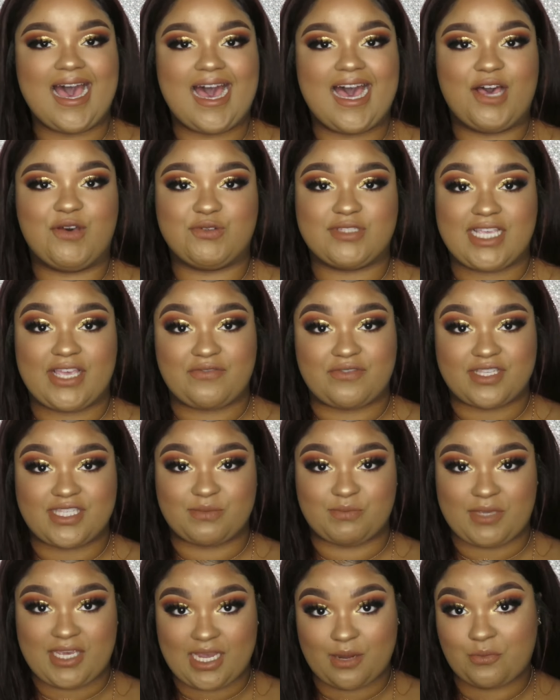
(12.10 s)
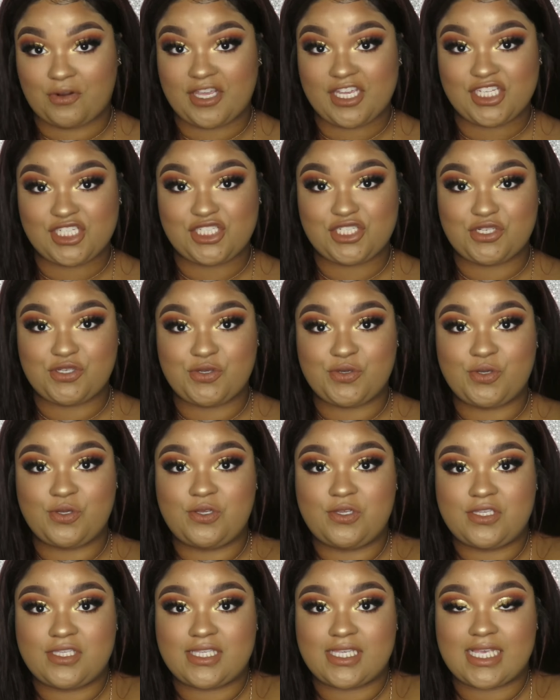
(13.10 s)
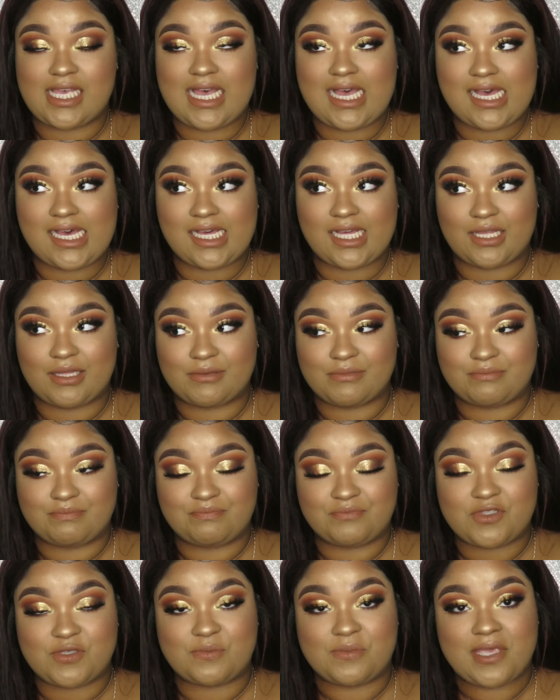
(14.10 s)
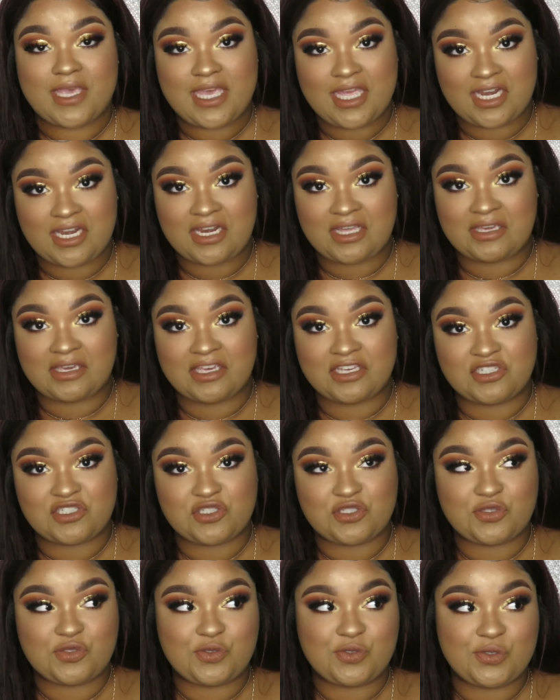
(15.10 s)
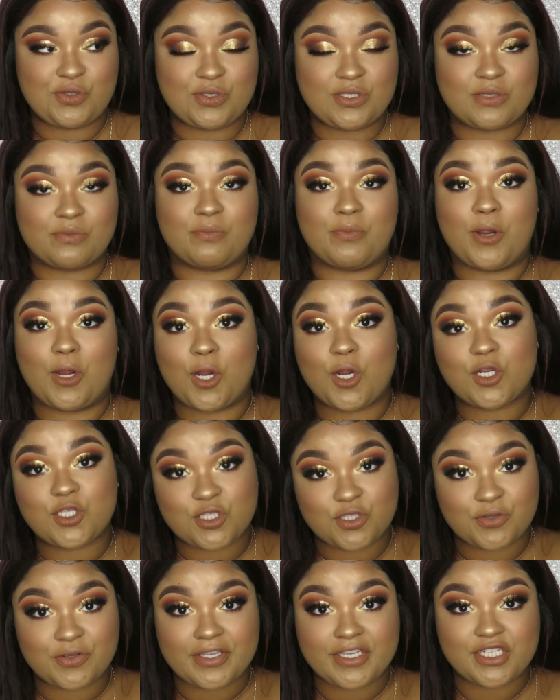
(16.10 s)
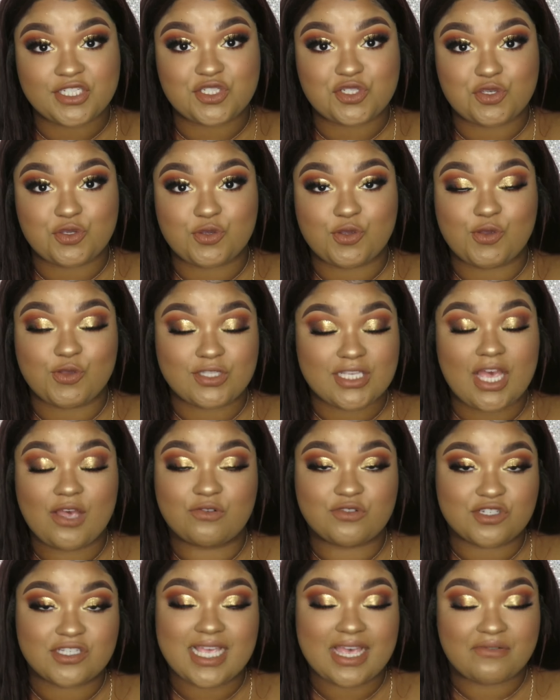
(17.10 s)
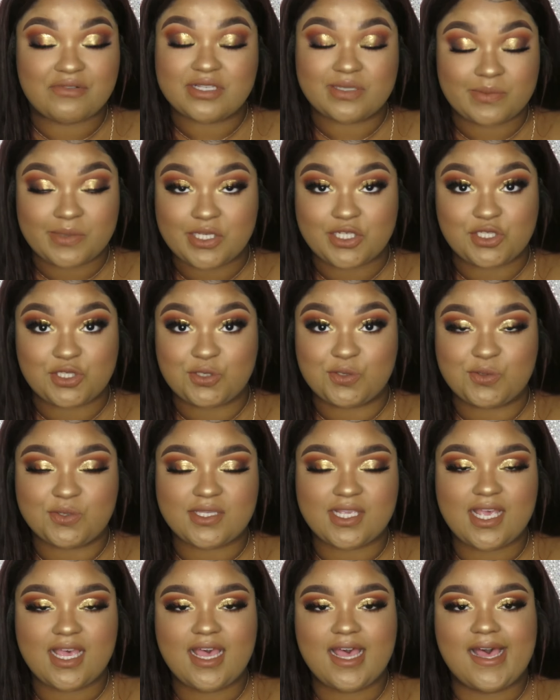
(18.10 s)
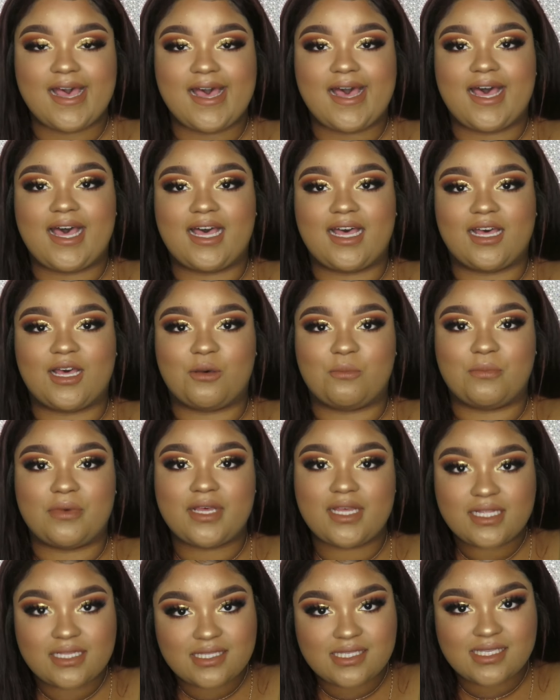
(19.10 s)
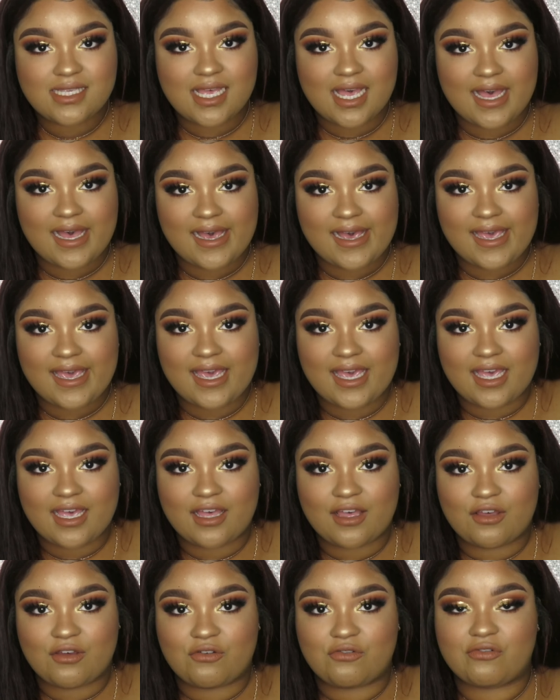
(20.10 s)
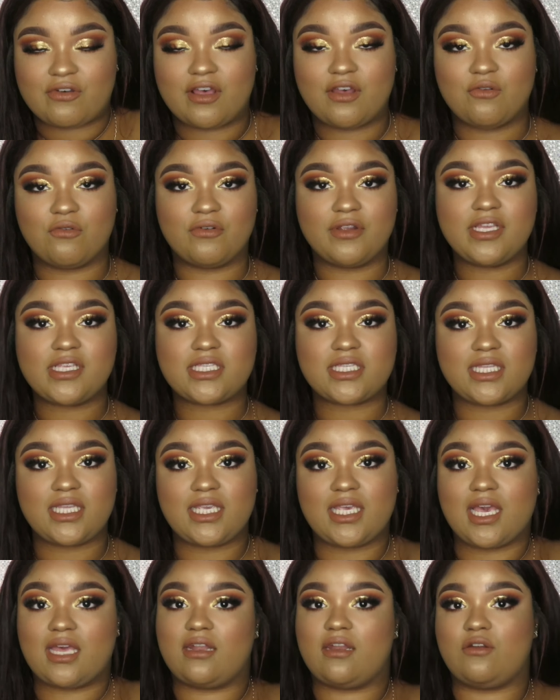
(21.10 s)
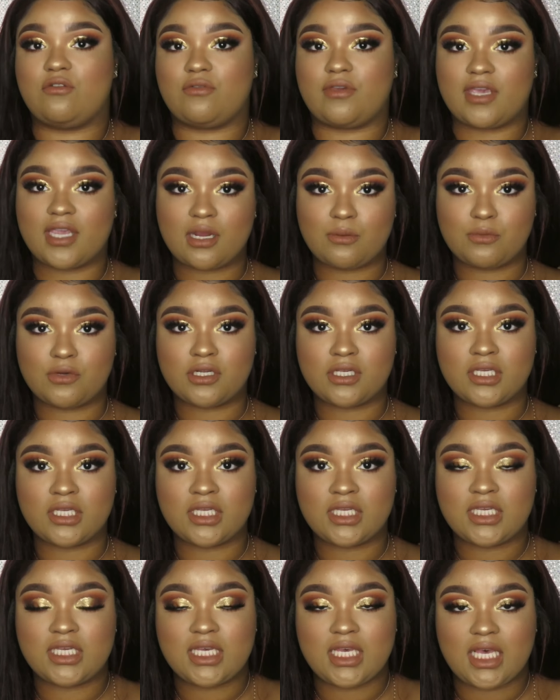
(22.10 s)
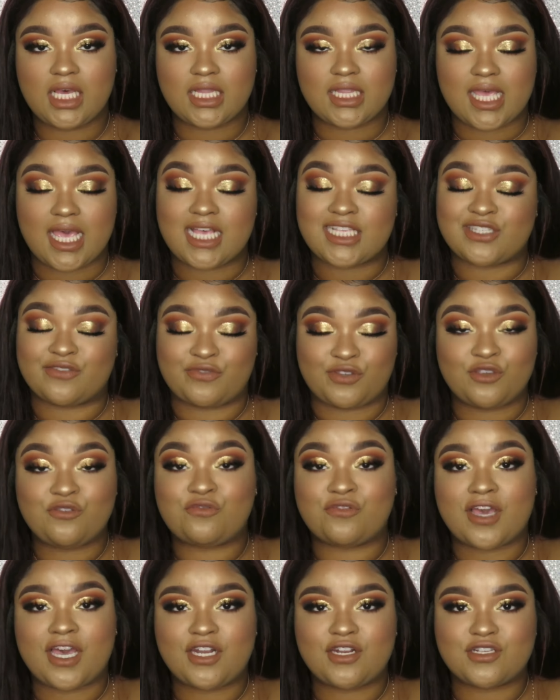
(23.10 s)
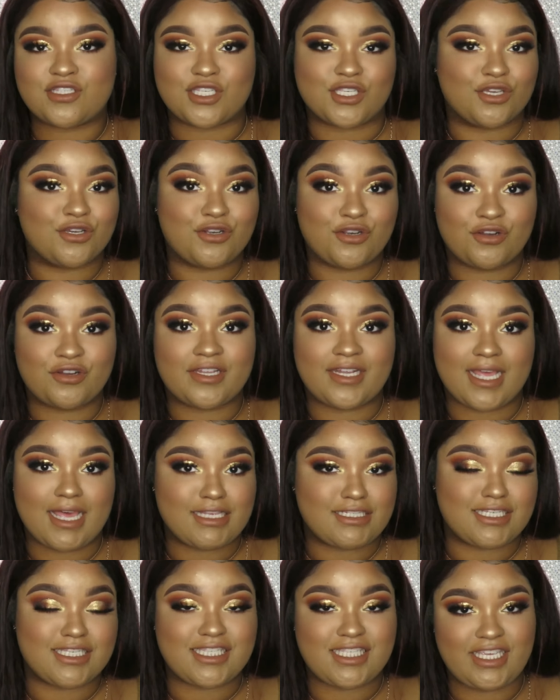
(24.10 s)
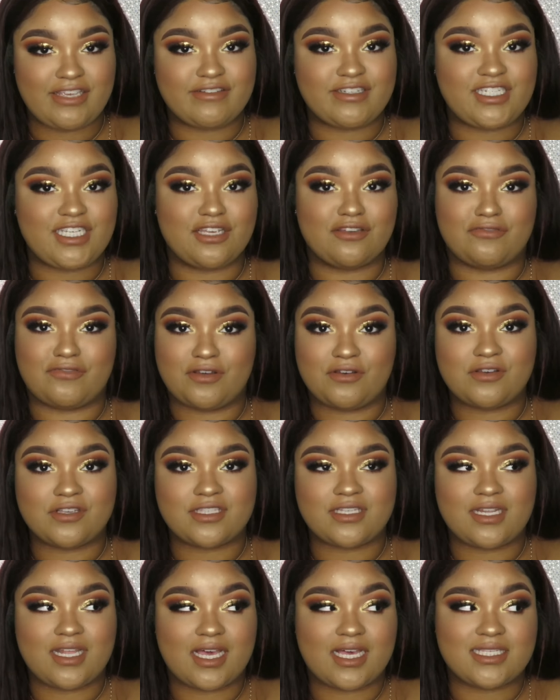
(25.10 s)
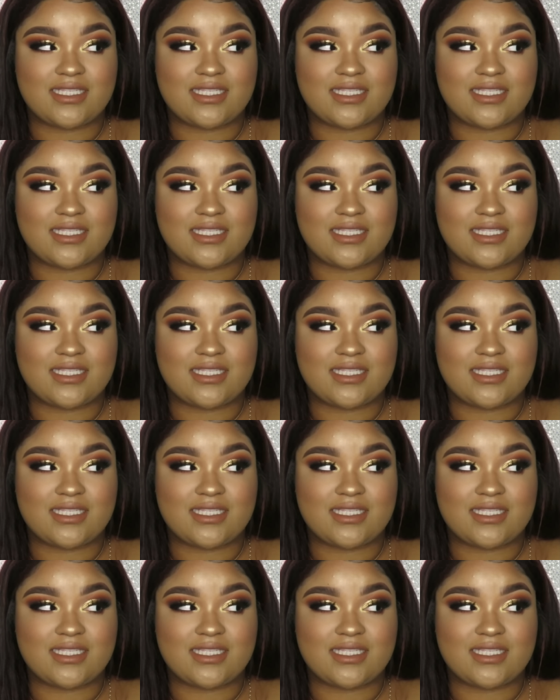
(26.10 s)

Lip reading: I was having some camera issues, some editing issues, some personal issues. I was just having some issues. But I have recently got a new camera that has a viewfinder so your girl can actually see if she in focus or not.